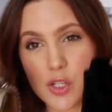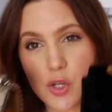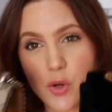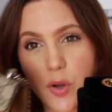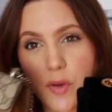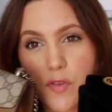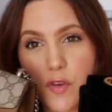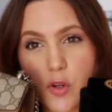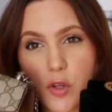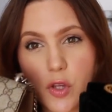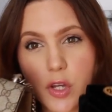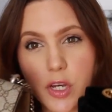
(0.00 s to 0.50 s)
So
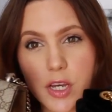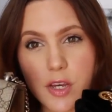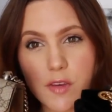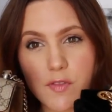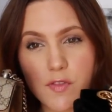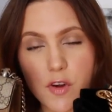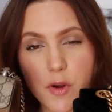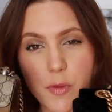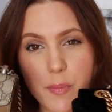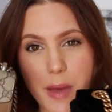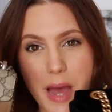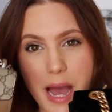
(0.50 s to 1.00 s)
if you're
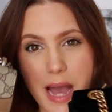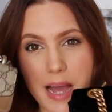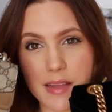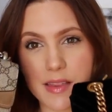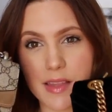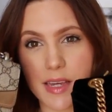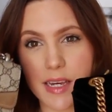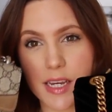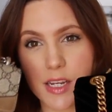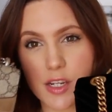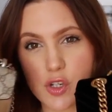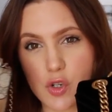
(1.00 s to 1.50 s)
looking for a
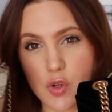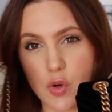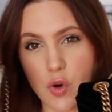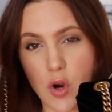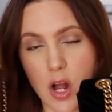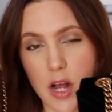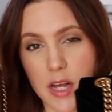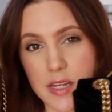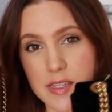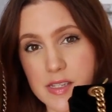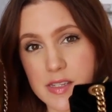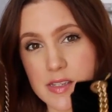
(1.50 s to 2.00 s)
bag that can
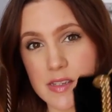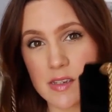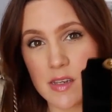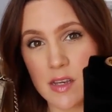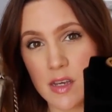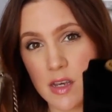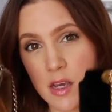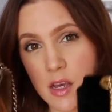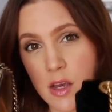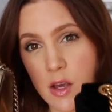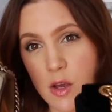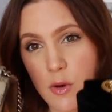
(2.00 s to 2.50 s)
cross
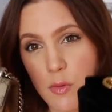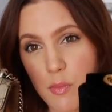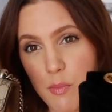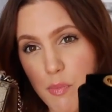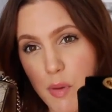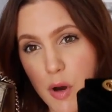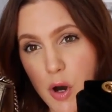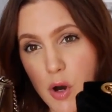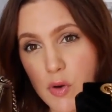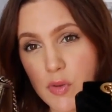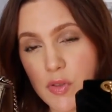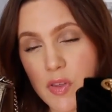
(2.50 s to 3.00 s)

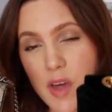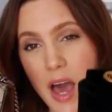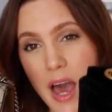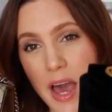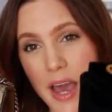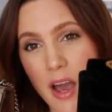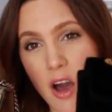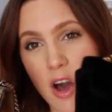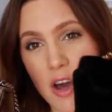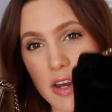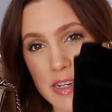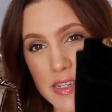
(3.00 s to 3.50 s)
both,
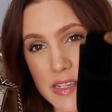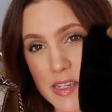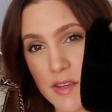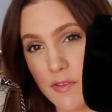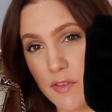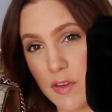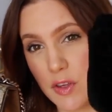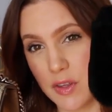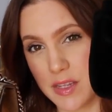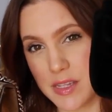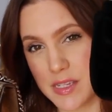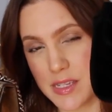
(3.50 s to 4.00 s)
I honestly
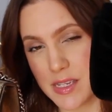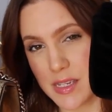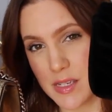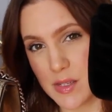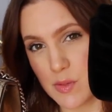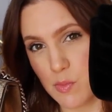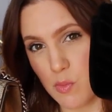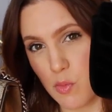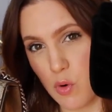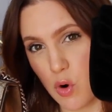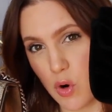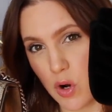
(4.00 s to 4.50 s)
feel this
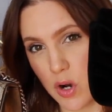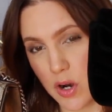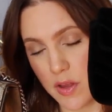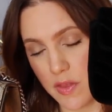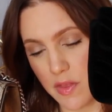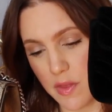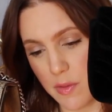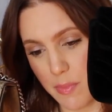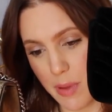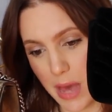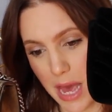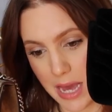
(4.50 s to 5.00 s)
is
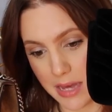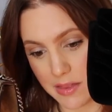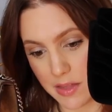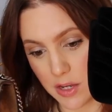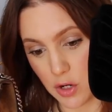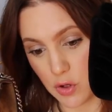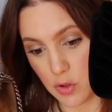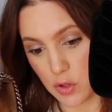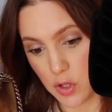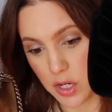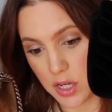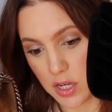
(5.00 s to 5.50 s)
more the bag
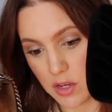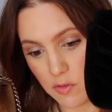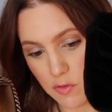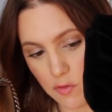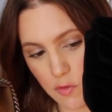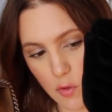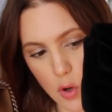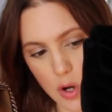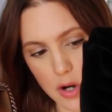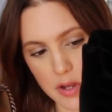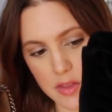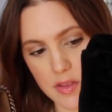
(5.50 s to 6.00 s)
that you're
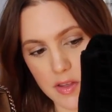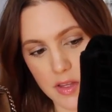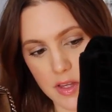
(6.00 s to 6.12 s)
looking for.